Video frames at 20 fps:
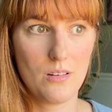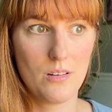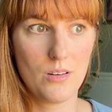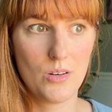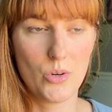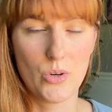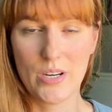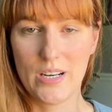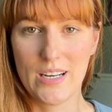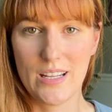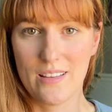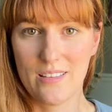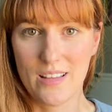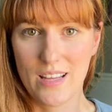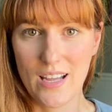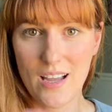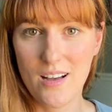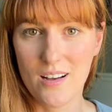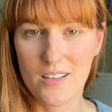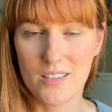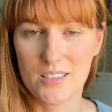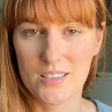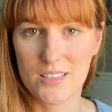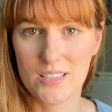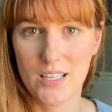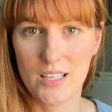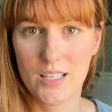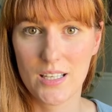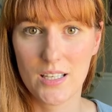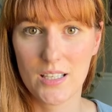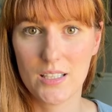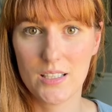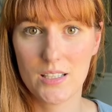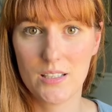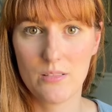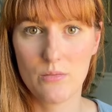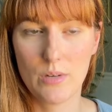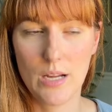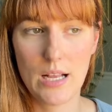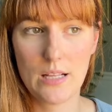or anything else. Like uh,
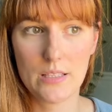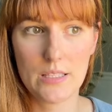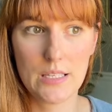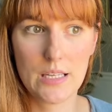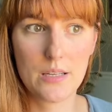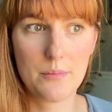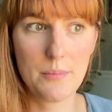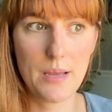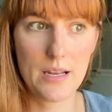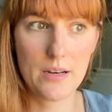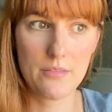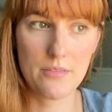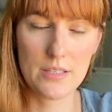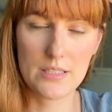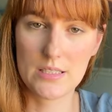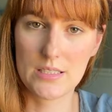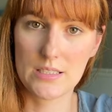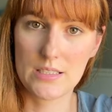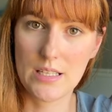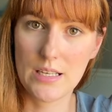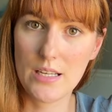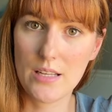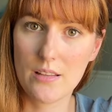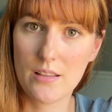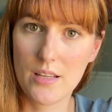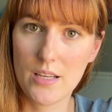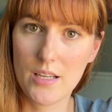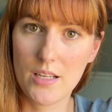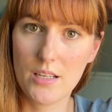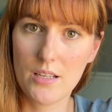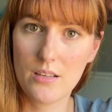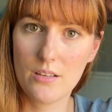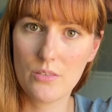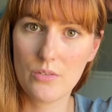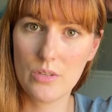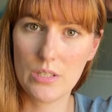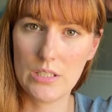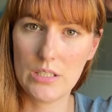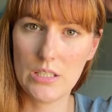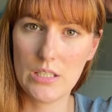the reality can manifest as anything,
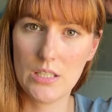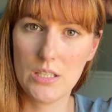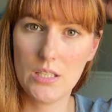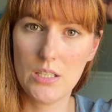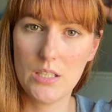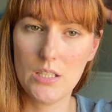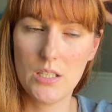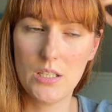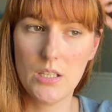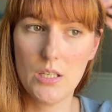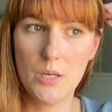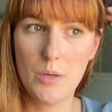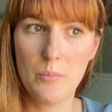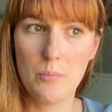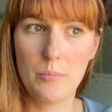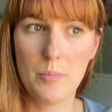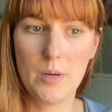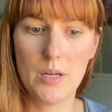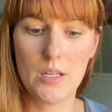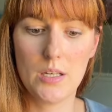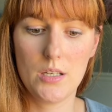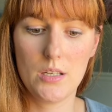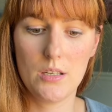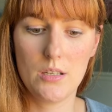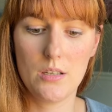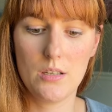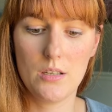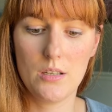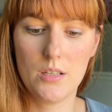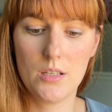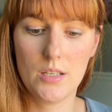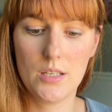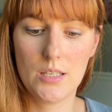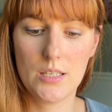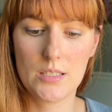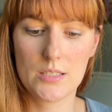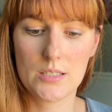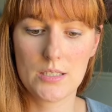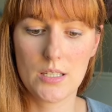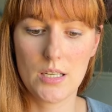really. But
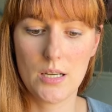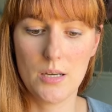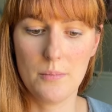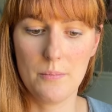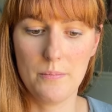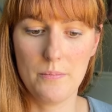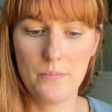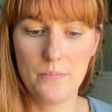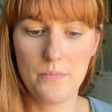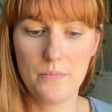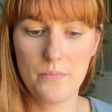it's um